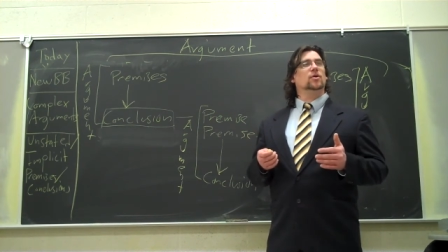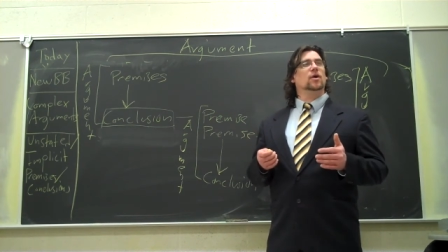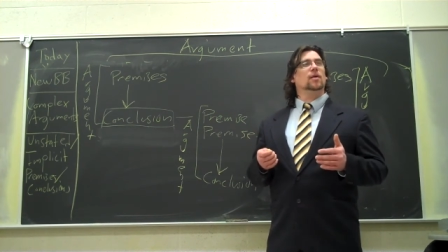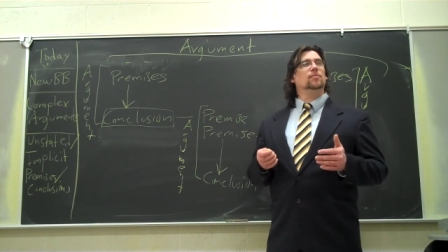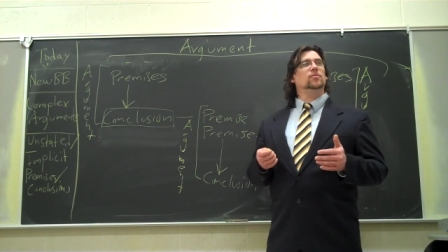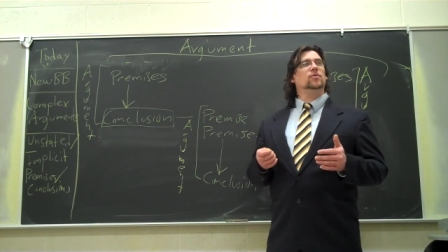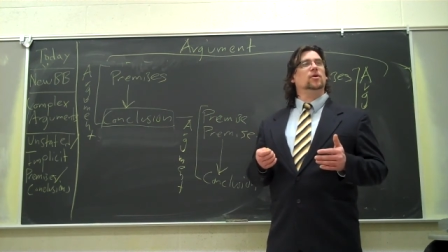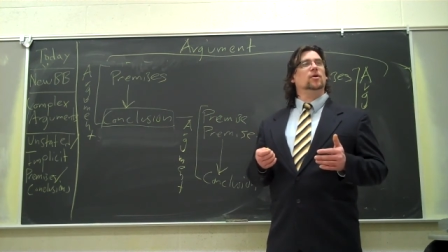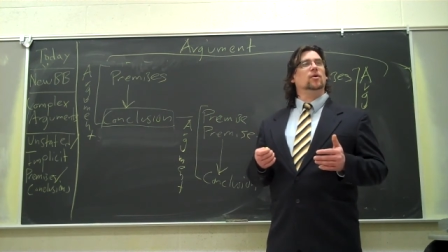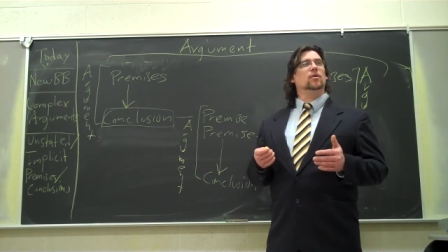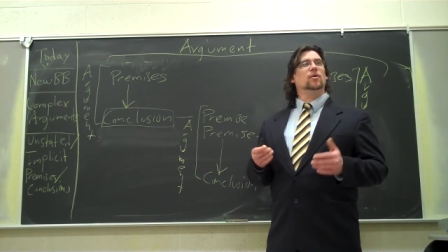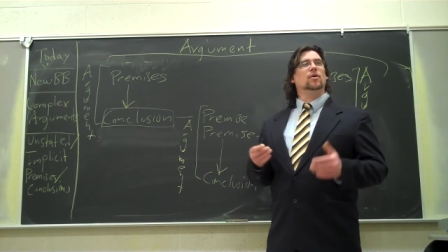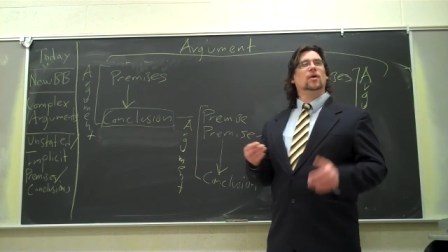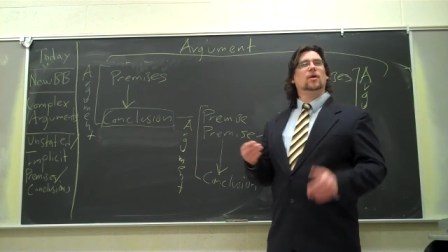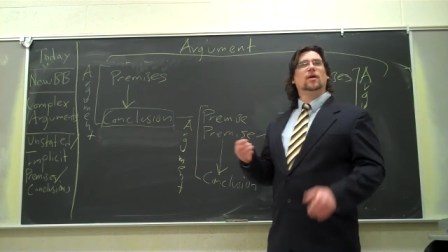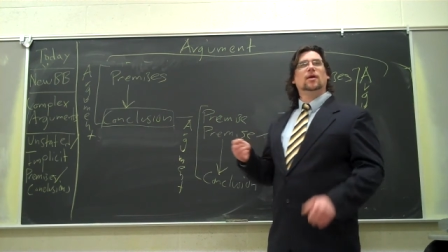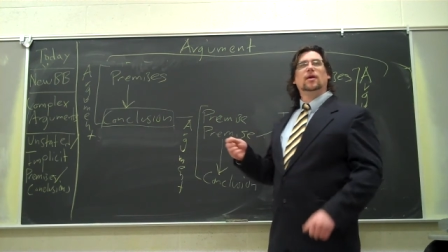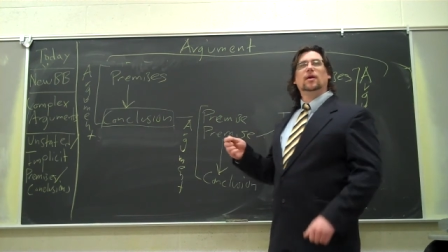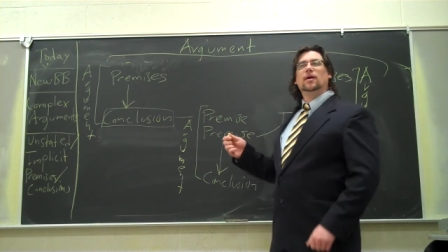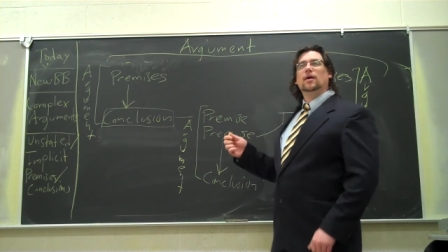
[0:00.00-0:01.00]
come
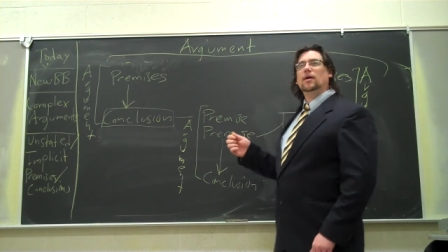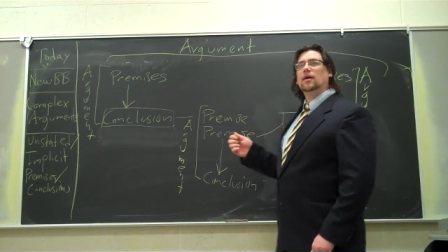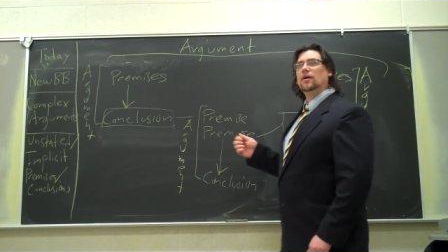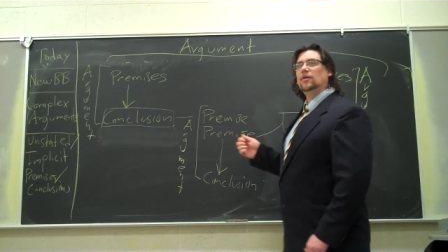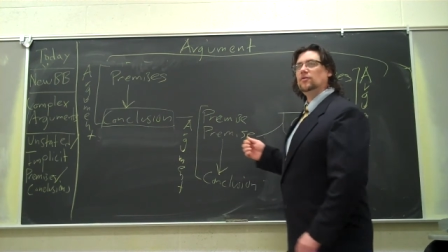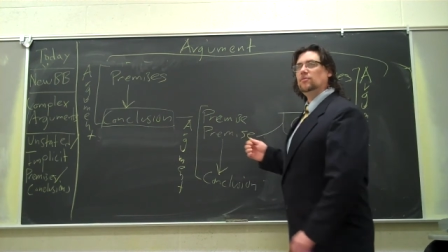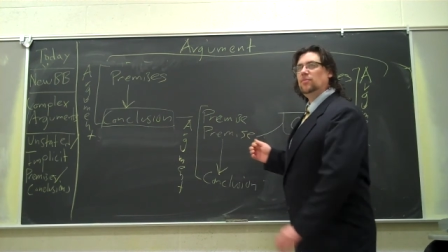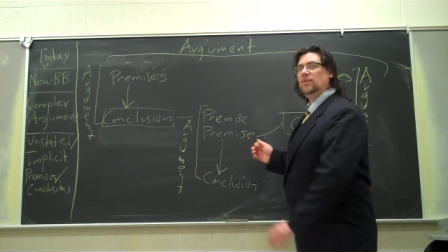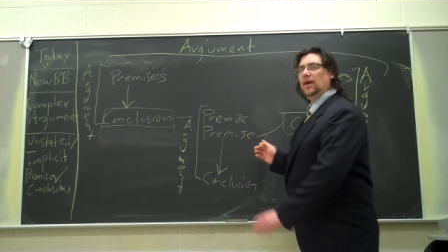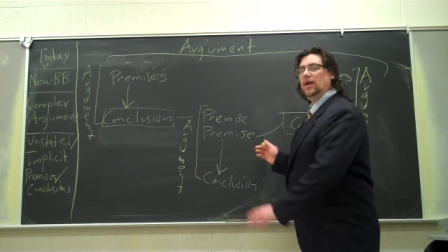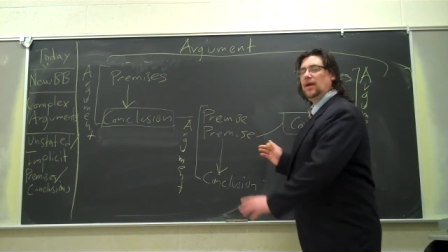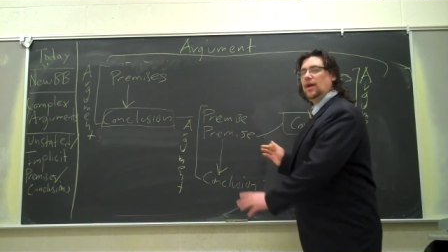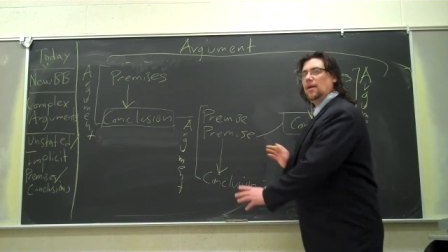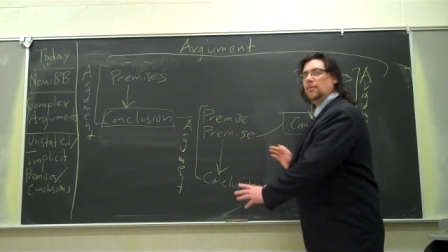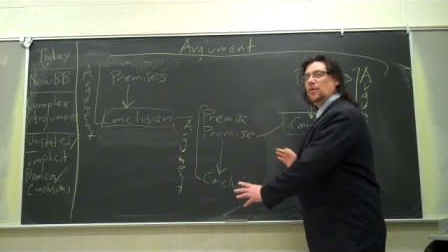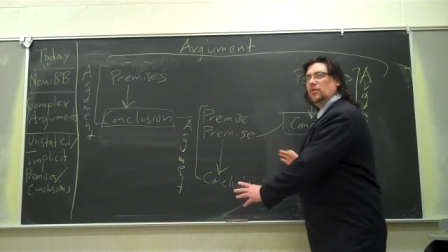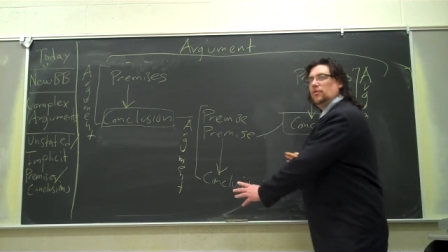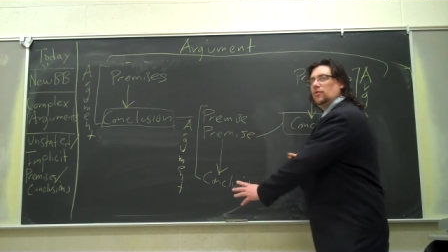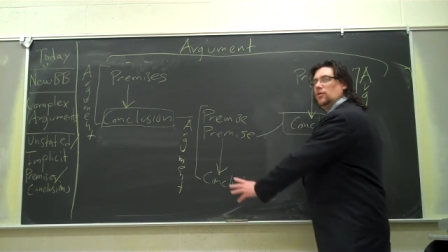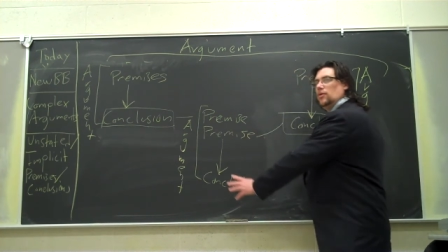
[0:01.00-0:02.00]
to is being
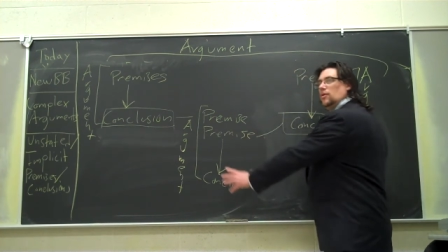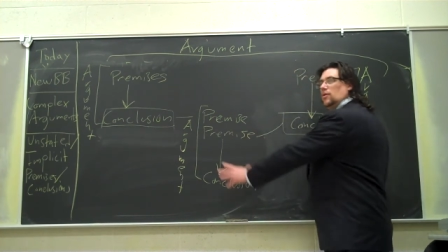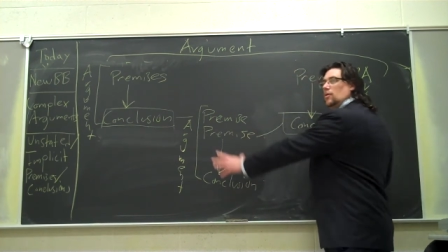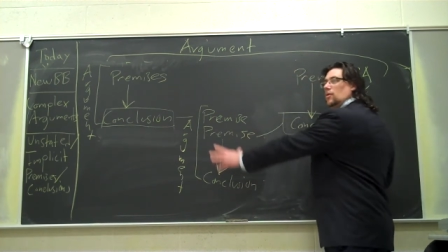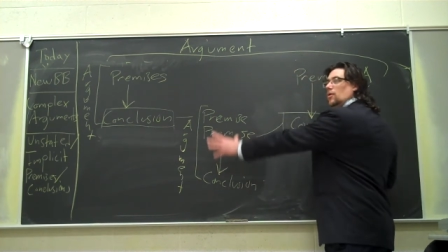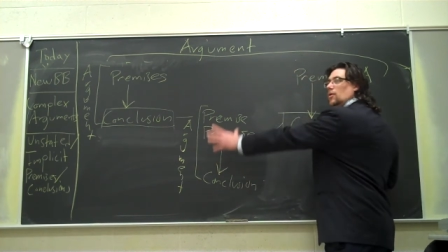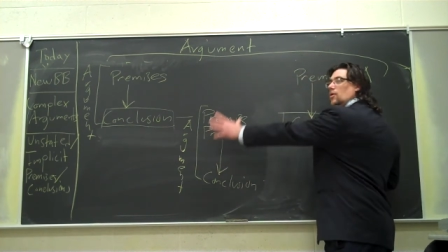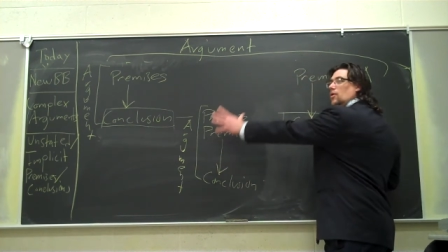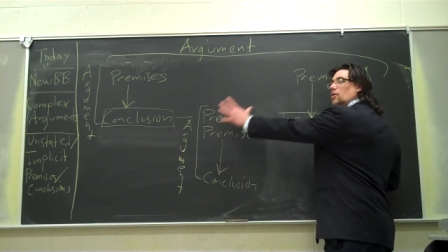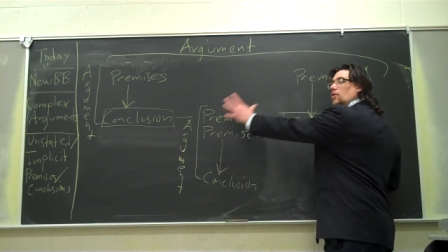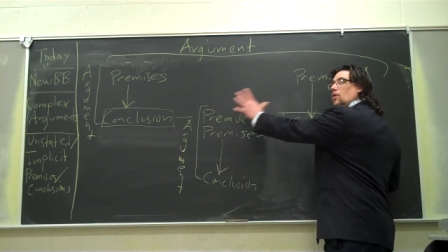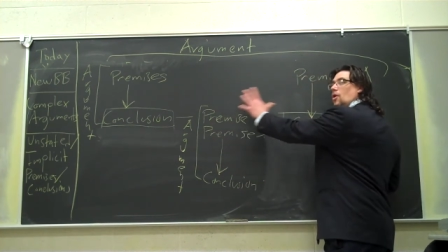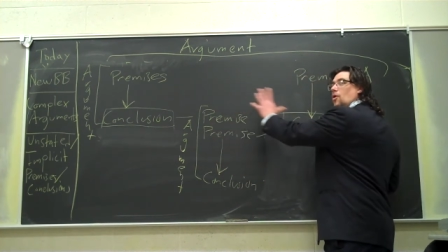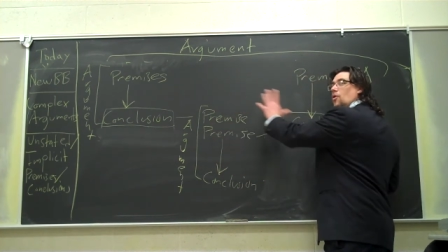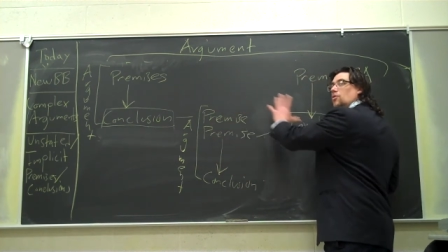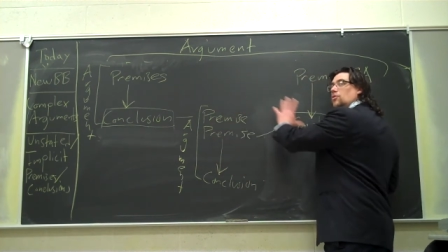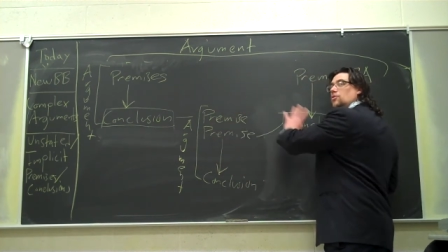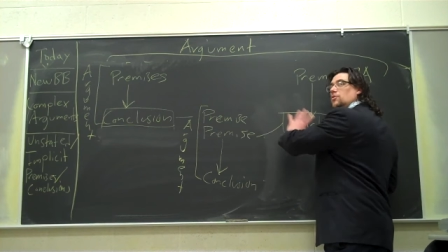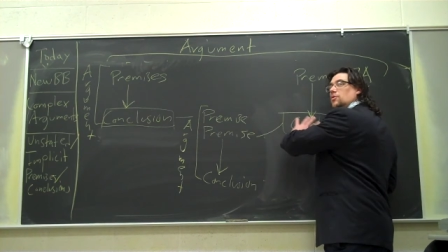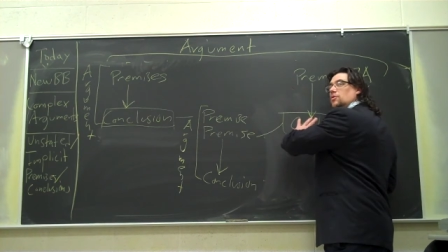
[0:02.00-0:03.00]
able to go
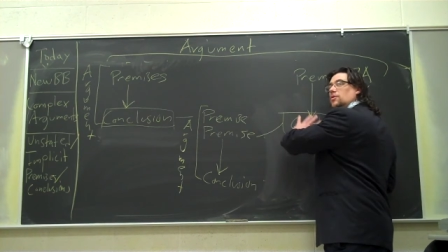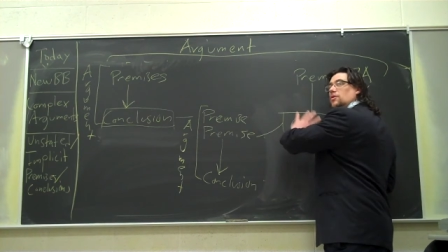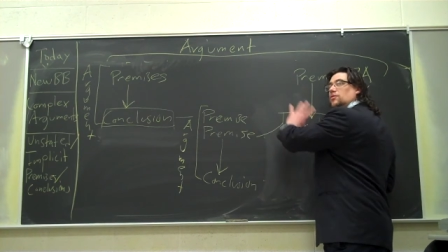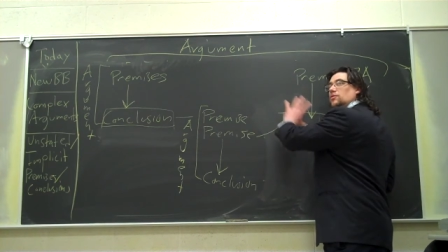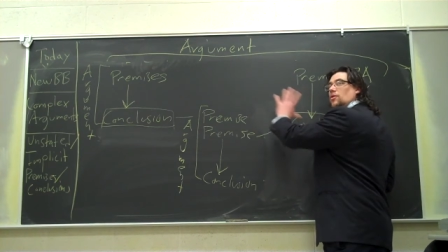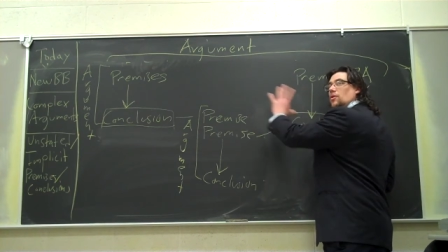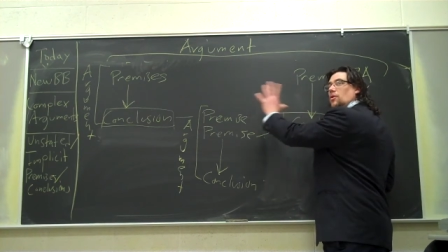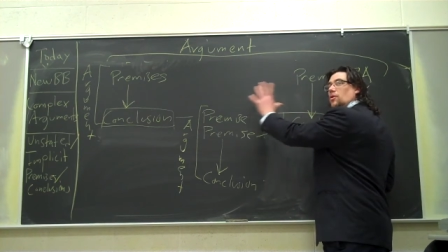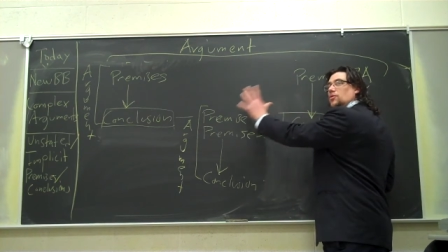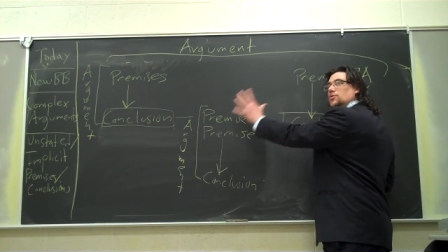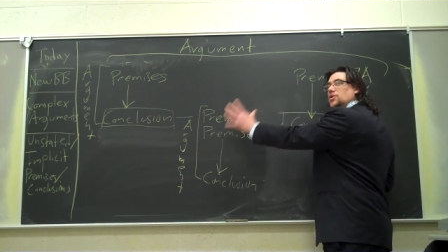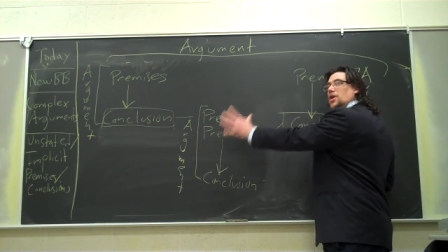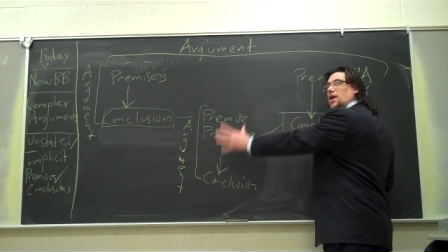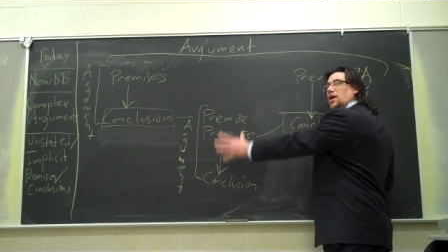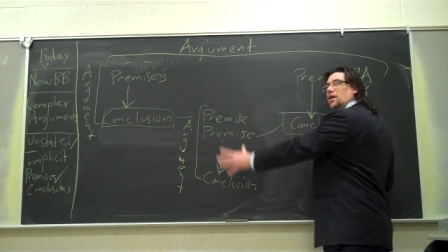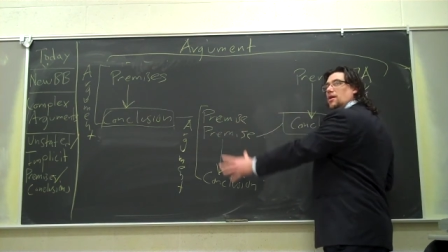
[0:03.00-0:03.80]
through this whole chain.